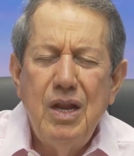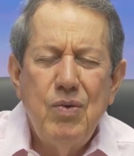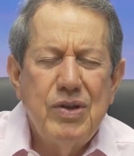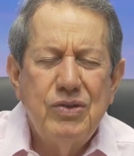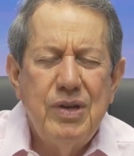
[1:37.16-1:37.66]

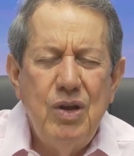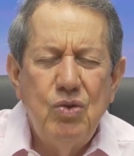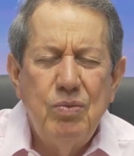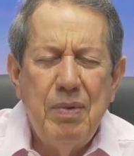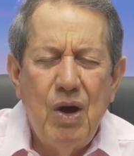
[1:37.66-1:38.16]
I
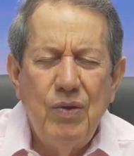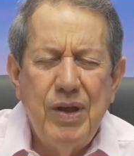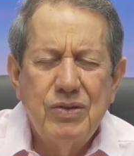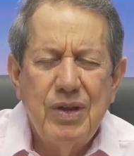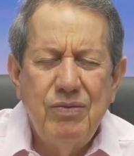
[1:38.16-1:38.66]
don't accept
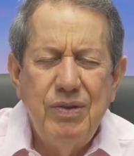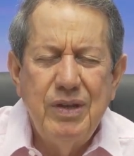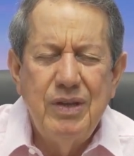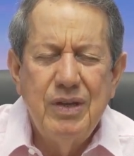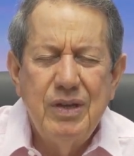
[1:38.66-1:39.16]
evil in
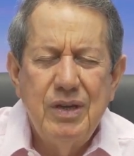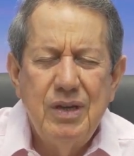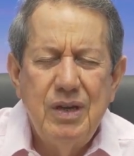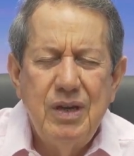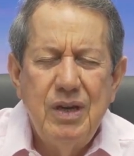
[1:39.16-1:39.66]
their
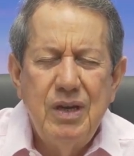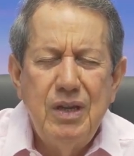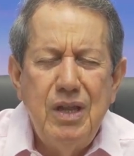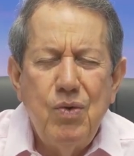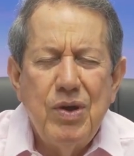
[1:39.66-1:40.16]
life.
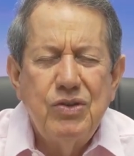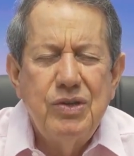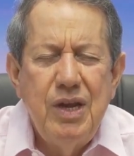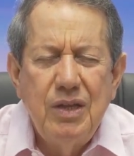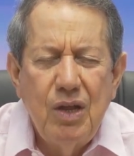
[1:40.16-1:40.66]
I
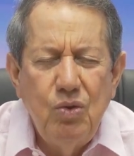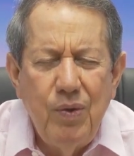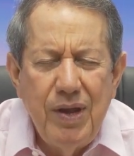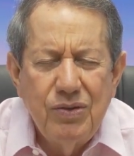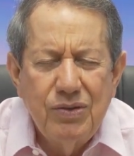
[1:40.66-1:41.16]
don't accept
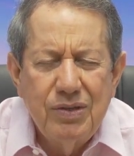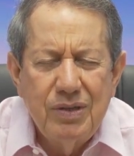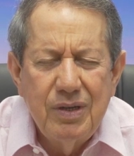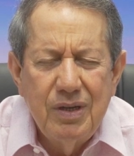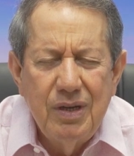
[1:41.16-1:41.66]

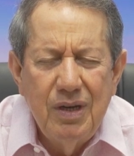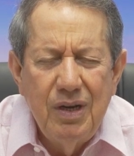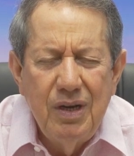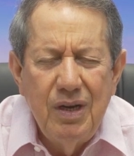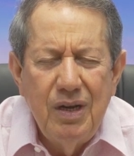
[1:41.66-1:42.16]
diseases.
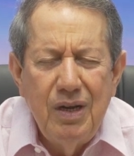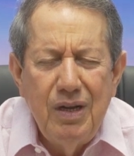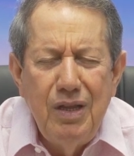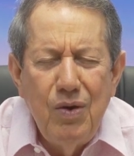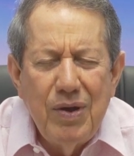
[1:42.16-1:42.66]

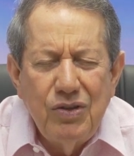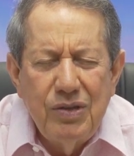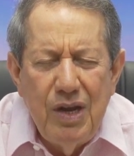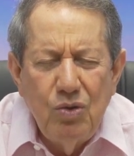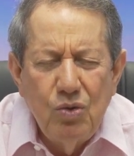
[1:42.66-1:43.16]
I
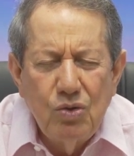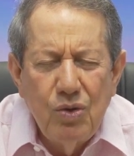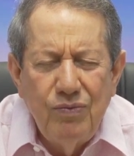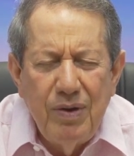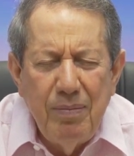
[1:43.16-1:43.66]
don't
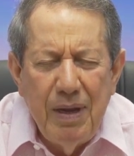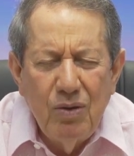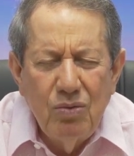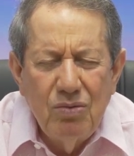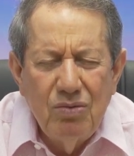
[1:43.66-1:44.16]
accept
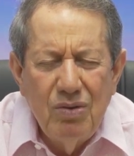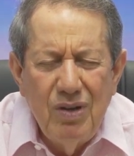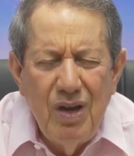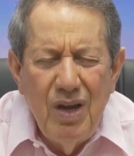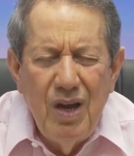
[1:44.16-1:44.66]
suffering.
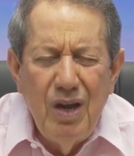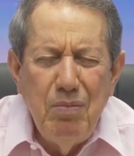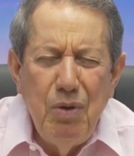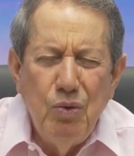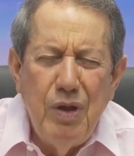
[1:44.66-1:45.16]

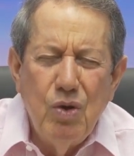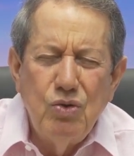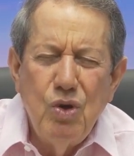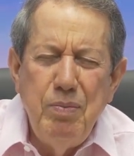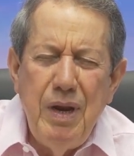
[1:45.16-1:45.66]
My
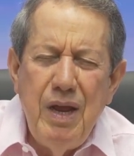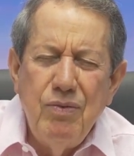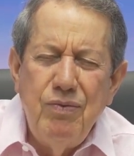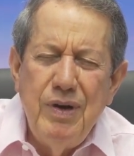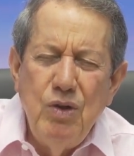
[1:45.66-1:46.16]
God, I
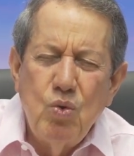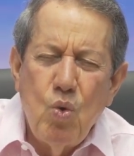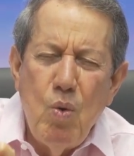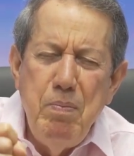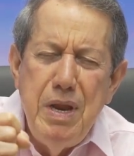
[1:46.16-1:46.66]
rise
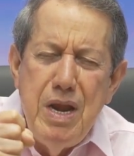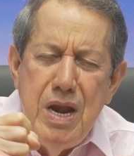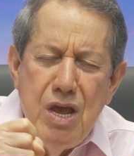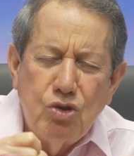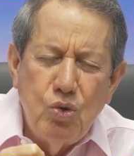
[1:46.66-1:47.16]
up as a
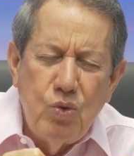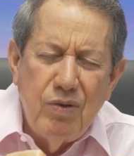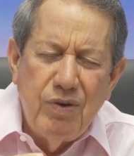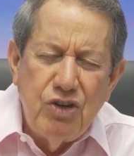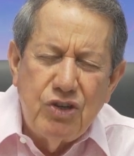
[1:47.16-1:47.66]
minister
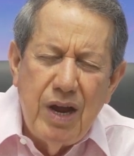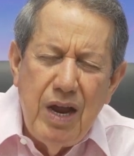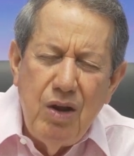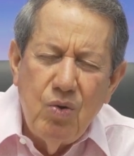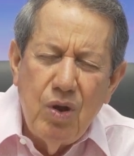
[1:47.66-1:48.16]
of the
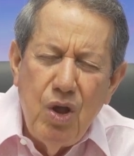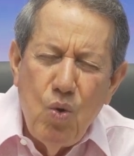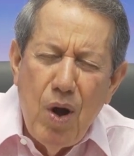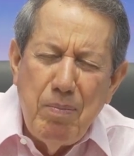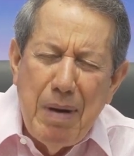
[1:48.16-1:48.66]
gospel.
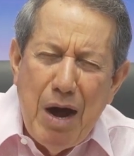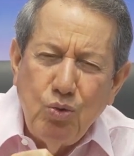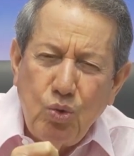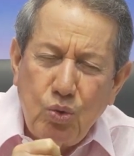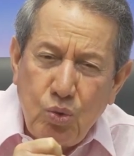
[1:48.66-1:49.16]
I
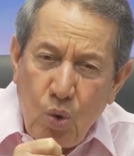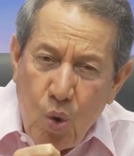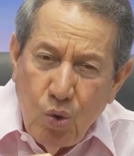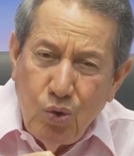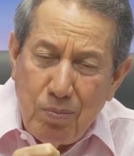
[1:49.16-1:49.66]
bind
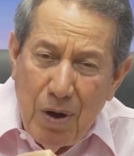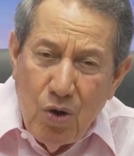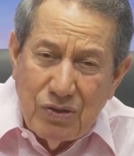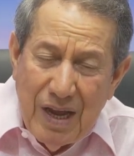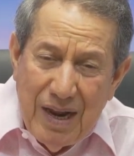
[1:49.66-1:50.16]
all evil
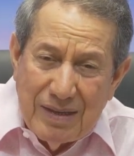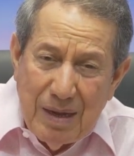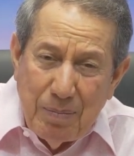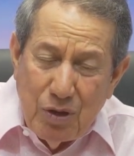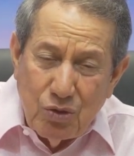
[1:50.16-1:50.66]
that's in
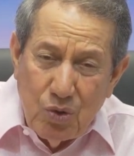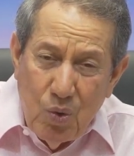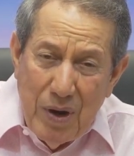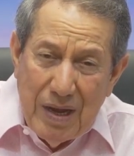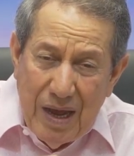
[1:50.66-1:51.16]
their
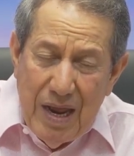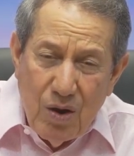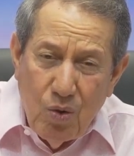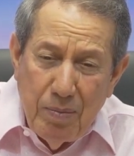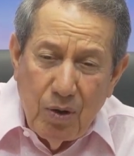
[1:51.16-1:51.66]
life.
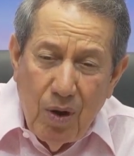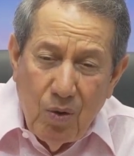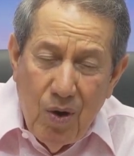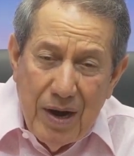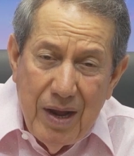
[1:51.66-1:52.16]
Have
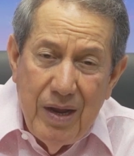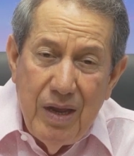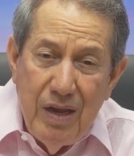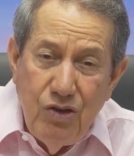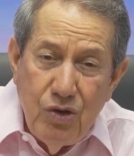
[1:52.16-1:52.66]
faith, brethren,
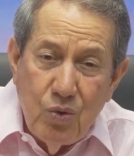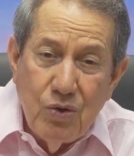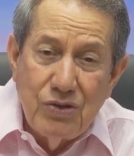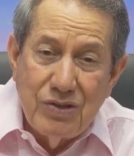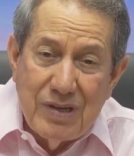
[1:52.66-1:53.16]
and I
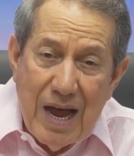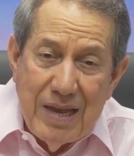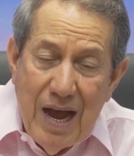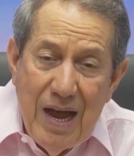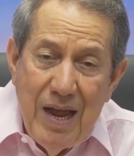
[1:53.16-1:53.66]
say, go
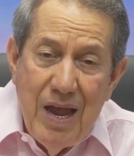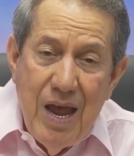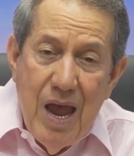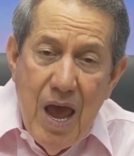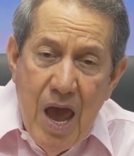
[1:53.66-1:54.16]
now,
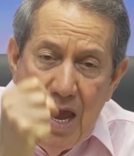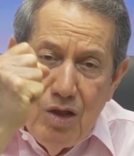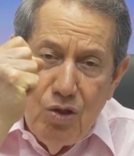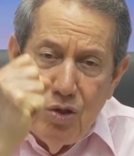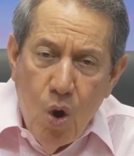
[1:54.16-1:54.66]
in the
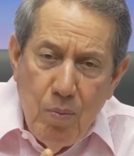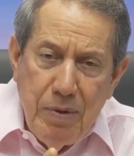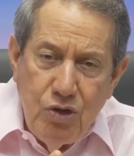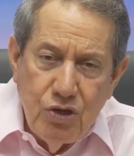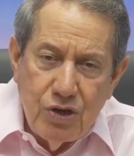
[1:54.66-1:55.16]
name
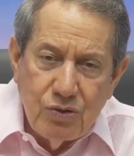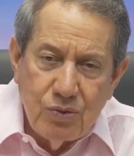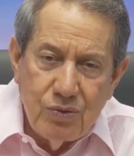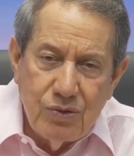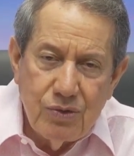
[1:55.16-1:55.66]
of
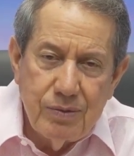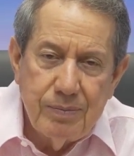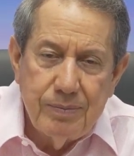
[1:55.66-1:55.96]
Jesus.